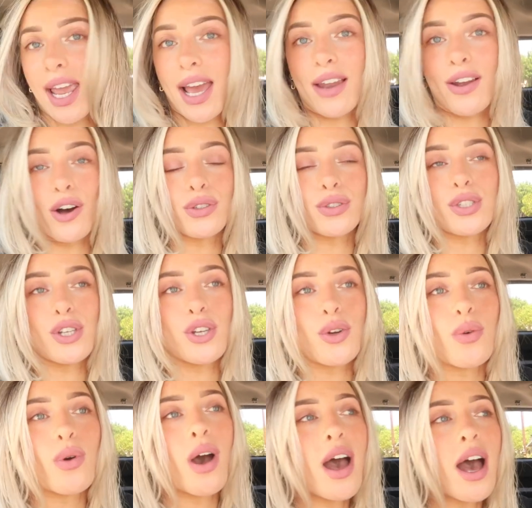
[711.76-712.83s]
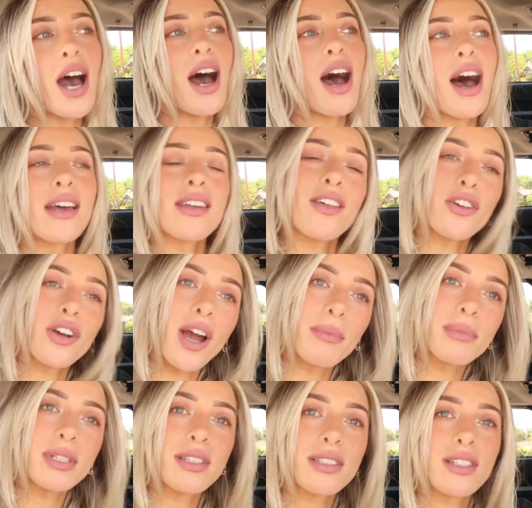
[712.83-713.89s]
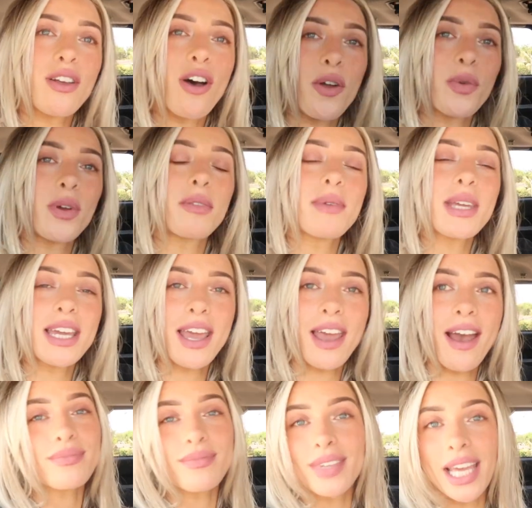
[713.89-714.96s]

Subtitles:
and I'll do another come to the salon with me